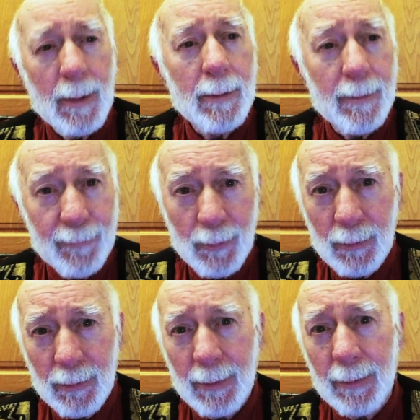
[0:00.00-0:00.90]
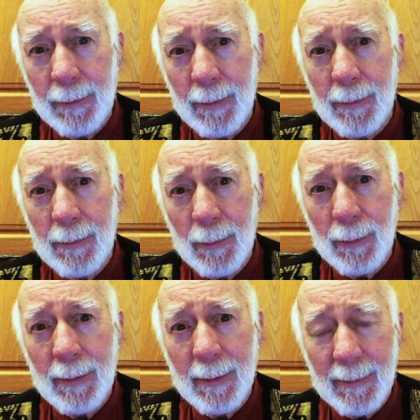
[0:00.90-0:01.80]
The future does
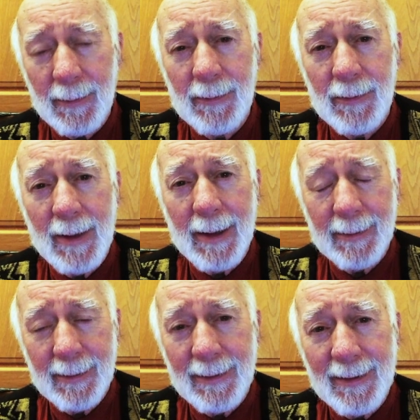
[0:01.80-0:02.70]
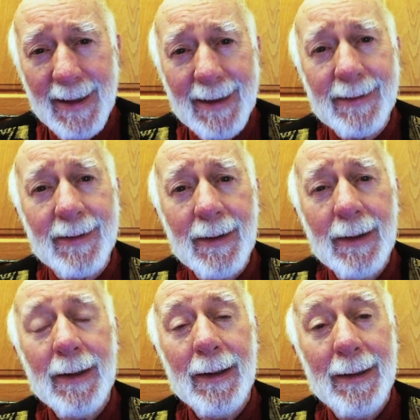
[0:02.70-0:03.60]
not exist yet, and yet
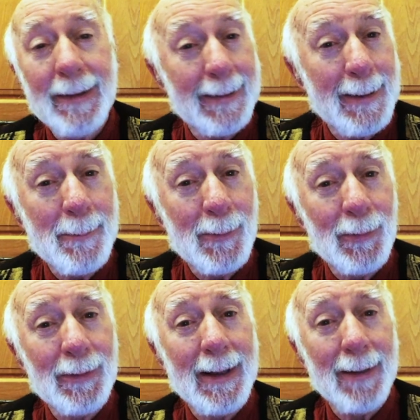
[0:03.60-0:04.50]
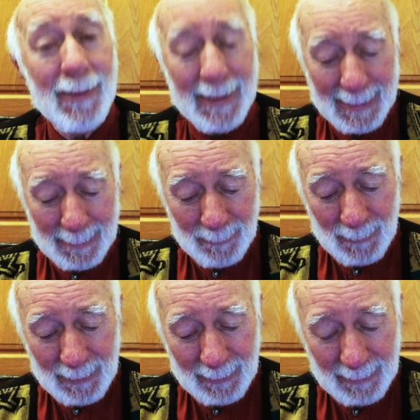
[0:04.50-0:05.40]
it keeps on having
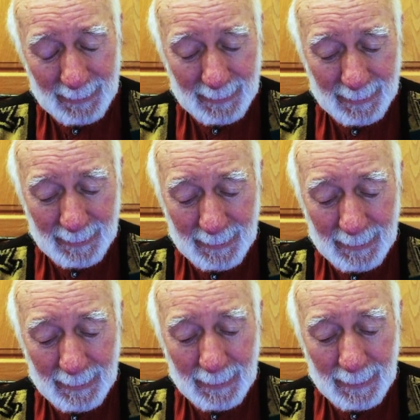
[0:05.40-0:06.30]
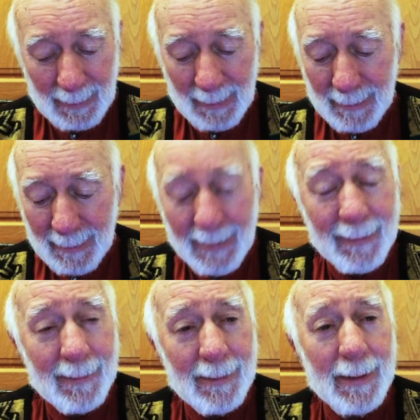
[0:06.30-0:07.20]
happened. The
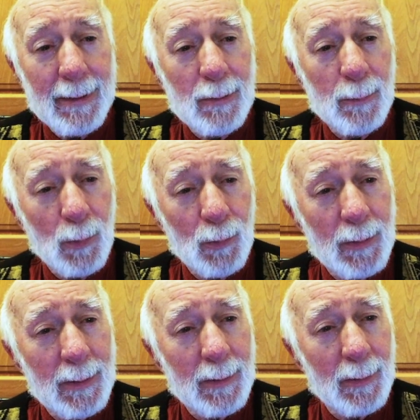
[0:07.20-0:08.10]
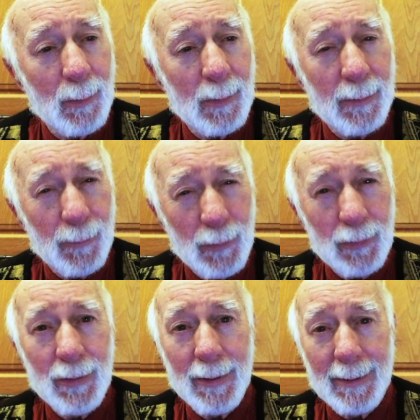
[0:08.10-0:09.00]
next line you will read was the
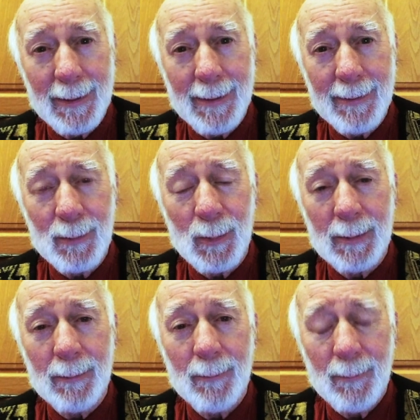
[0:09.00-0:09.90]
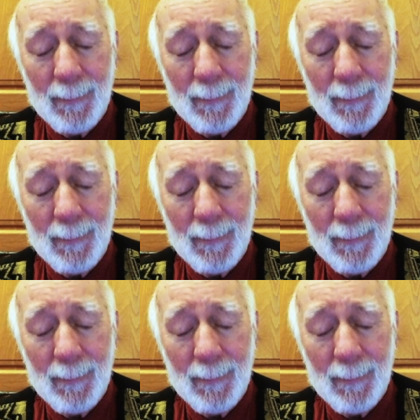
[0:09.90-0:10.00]
future in the last one.